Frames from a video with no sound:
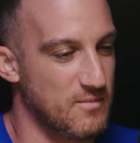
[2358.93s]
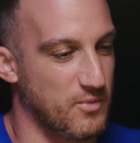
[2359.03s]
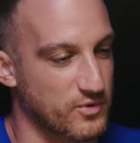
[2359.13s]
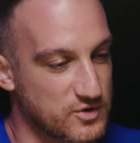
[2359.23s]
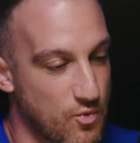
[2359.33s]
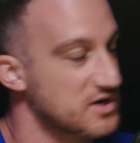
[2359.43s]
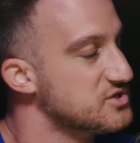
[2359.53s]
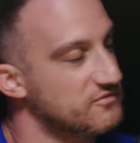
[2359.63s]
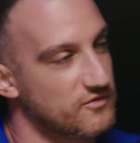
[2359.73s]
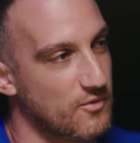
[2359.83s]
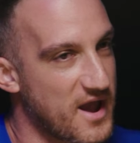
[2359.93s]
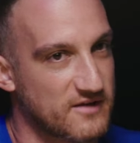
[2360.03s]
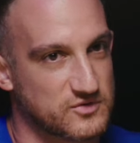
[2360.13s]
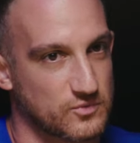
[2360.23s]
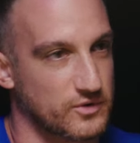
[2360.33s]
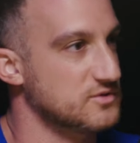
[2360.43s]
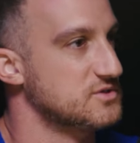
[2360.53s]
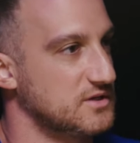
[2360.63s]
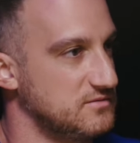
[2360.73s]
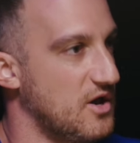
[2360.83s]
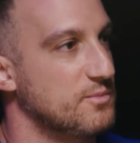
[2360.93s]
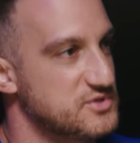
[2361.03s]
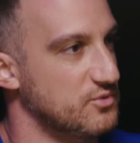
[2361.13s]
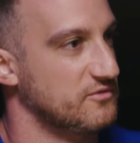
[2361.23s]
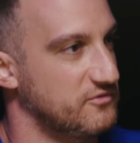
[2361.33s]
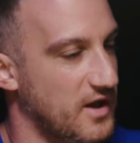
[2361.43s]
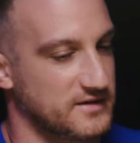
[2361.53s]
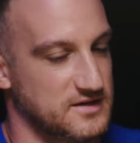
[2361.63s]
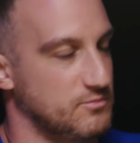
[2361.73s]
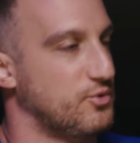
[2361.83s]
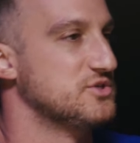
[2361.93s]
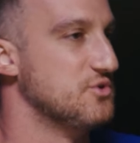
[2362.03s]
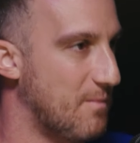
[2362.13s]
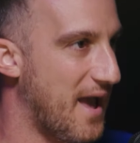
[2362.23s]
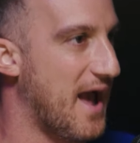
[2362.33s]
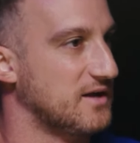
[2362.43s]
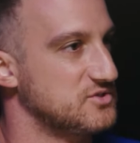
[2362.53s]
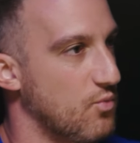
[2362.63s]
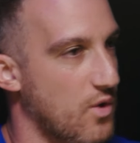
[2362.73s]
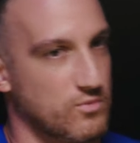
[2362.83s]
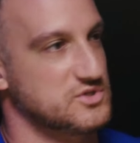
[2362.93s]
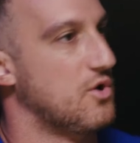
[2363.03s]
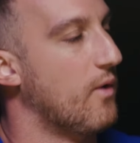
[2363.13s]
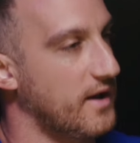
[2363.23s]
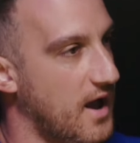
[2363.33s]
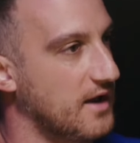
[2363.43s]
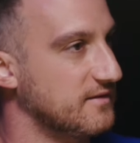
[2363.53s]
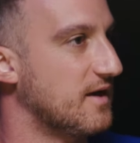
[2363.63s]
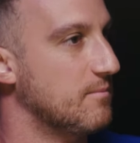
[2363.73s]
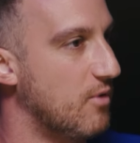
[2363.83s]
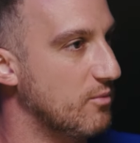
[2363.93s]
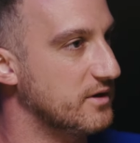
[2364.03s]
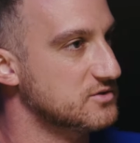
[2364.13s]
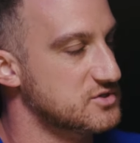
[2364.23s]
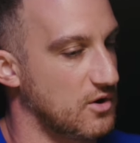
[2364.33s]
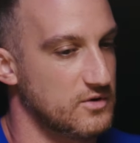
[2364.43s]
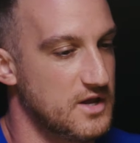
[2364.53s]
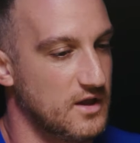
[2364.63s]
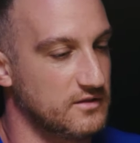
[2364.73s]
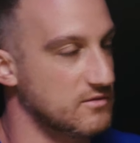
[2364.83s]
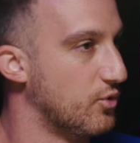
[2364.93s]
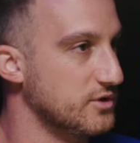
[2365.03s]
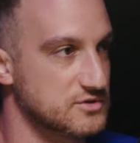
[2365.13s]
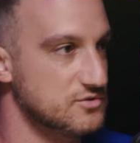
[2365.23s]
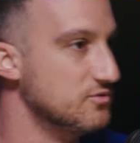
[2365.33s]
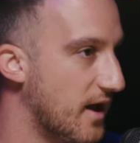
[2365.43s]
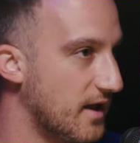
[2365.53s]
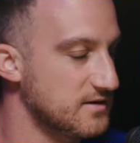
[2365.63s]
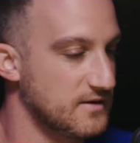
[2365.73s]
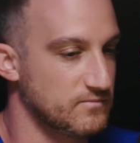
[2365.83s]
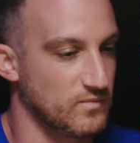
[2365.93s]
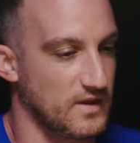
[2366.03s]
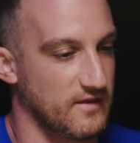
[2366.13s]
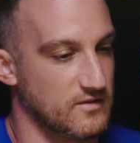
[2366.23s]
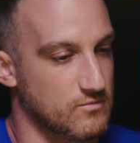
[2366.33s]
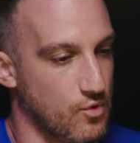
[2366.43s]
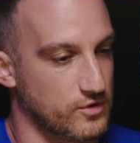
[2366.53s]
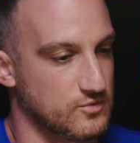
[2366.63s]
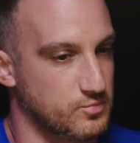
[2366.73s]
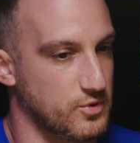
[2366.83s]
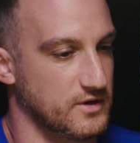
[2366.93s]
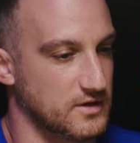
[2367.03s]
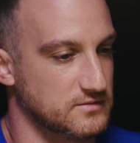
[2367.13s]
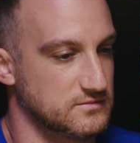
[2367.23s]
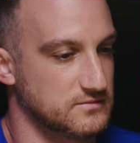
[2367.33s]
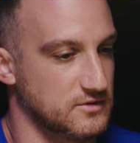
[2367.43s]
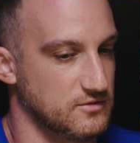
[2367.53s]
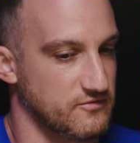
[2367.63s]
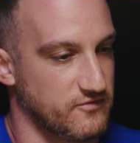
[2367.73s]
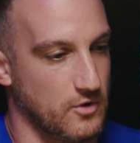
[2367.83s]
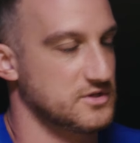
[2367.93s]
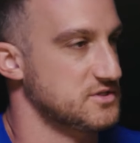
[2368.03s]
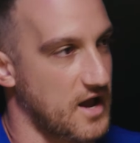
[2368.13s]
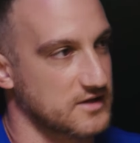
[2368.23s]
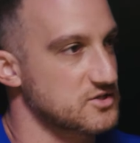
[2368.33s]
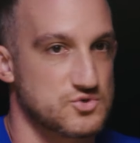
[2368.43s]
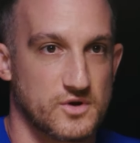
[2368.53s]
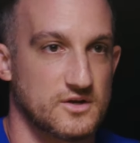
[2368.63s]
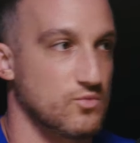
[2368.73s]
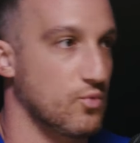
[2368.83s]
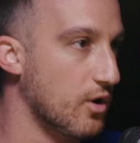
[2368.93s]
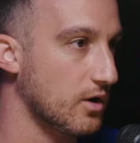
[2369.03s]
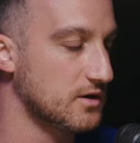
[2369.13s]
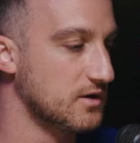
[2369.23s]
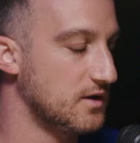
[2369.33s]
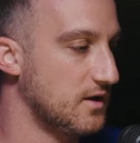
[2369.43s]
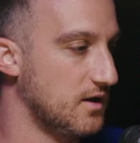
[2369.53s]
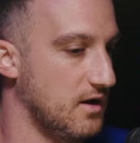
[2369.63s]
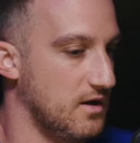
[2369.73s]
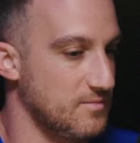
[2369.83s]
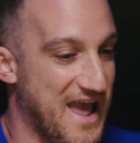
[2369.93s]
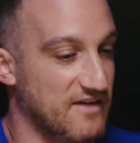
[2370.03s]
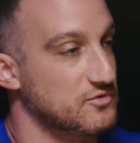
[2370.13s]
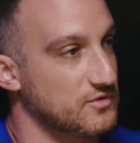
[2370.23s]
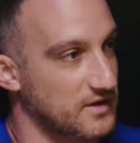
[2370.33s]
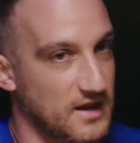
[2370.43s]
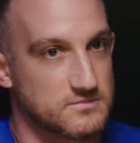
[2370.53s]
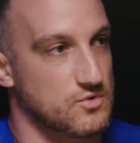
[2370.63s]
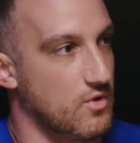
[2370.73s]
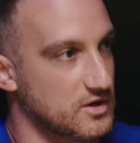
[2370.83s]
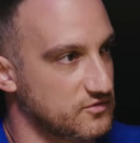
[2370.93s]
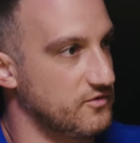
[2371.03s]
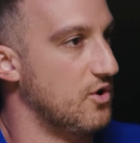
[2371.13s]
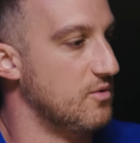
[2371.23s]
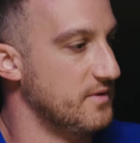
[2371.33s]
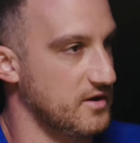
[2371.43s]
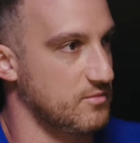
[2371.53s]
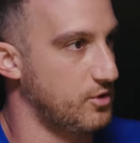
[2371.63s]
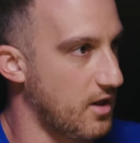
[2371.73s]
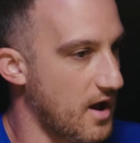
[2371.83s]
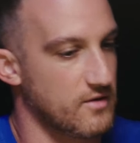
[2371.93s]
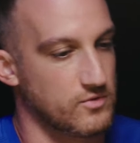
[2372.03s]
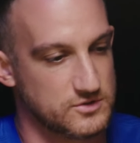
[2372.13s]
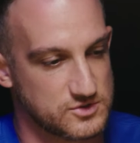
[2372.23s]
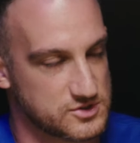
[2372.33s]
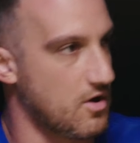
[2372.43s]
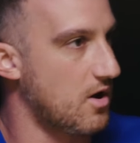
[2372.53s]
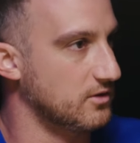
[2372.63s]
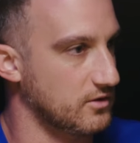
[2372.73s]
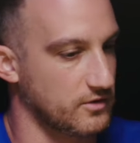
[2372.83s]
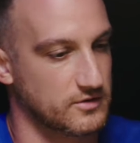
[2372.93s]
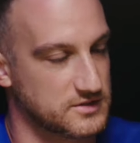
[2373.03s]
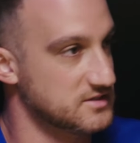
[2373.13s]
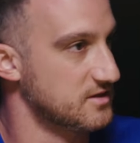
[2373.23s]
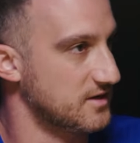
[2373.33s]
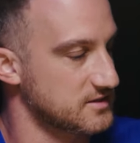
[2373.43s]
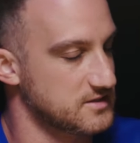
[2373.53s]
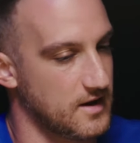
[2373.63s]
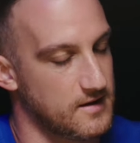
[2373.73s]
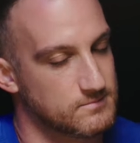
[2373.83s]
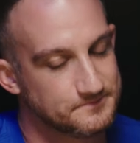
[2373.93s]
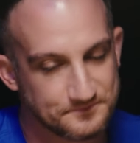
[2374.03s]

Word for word: But when you watch the film afterwards, it helps you reflect and it brings you back to what was going on at that moment. So the more you do that, and the more you put in, you know, the focused, concentrated work um, after the game to watch film and then apply what you saw, learned into the next game,